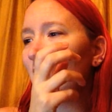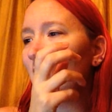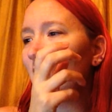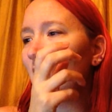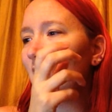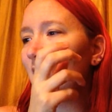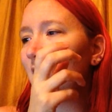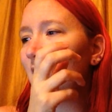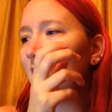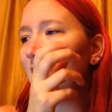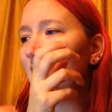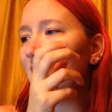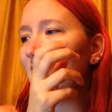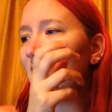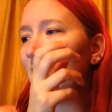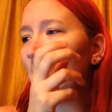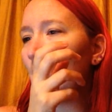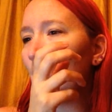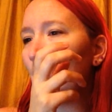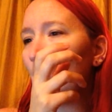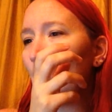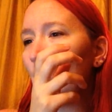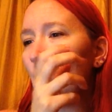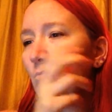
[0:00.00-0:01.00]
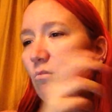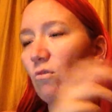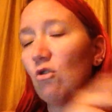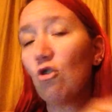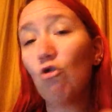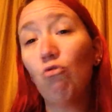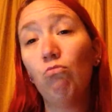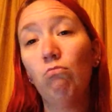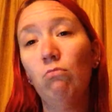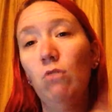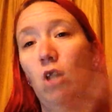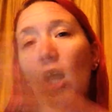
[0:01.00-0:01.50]
Let's see.
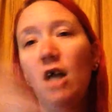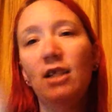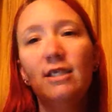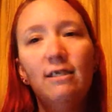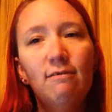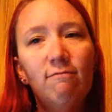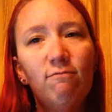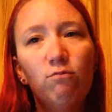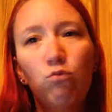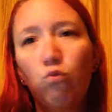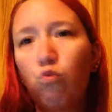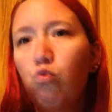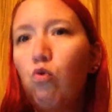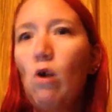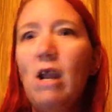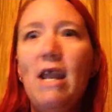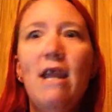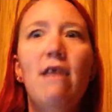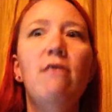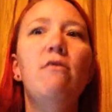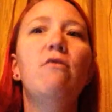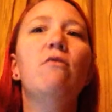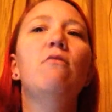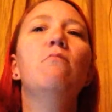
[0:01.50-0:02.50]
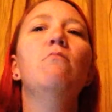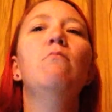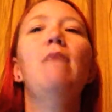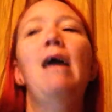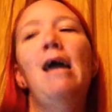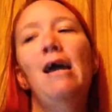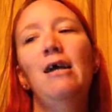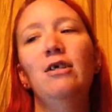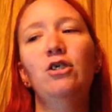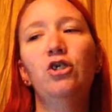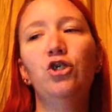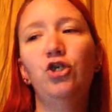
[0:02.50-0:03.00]
Lots of random
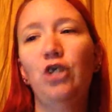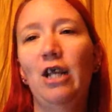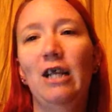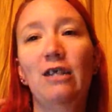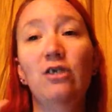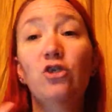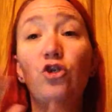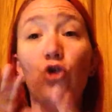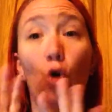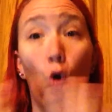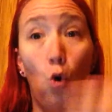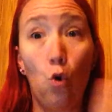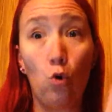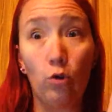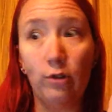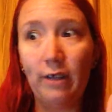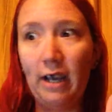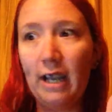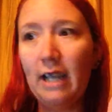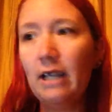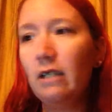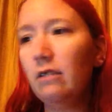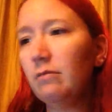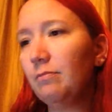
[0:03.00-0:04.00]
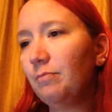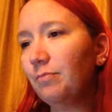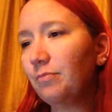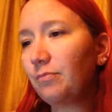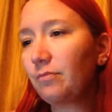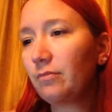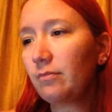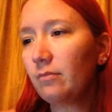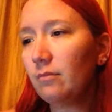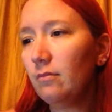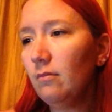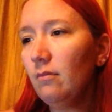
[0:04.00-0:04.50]
ass chants the whole night.
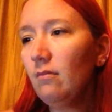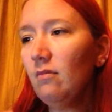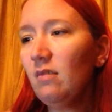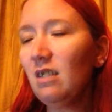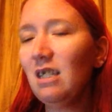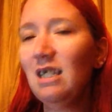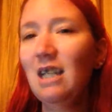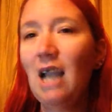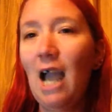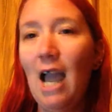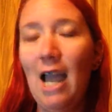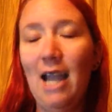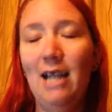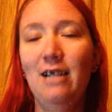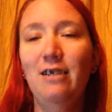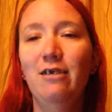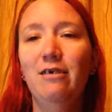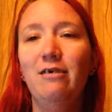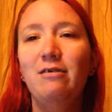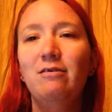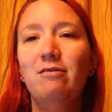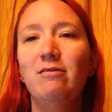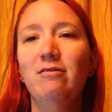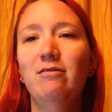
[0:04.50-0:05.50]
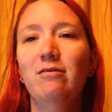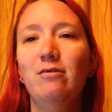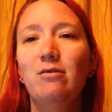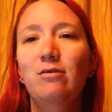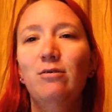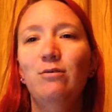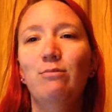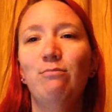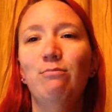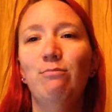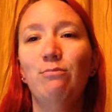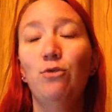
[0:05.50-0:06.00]
I had to
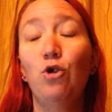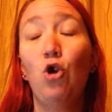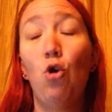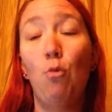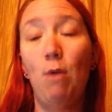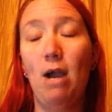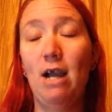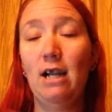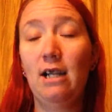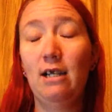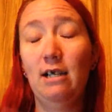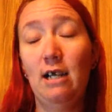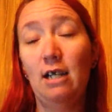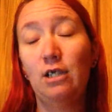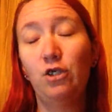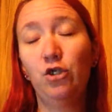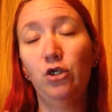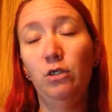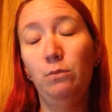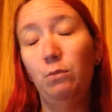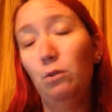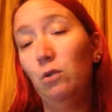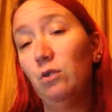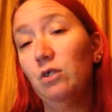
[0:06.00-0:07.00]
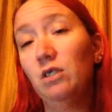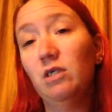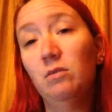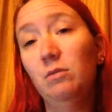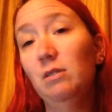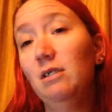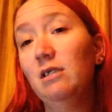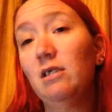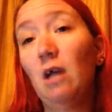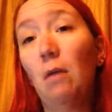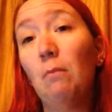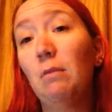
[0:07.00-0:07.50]
go back and actually pull some
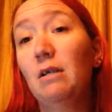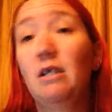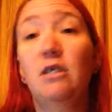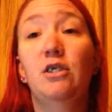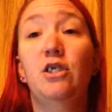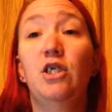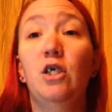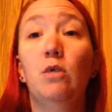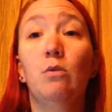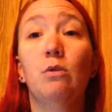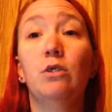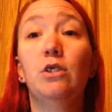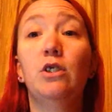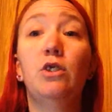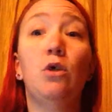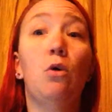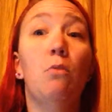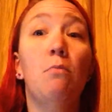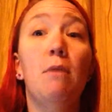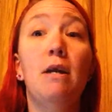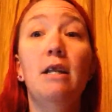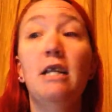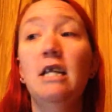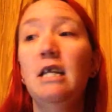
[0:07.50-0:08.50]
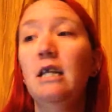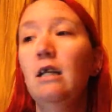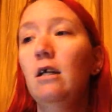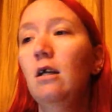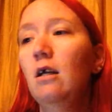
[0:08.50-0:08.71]
of these up because there were so many.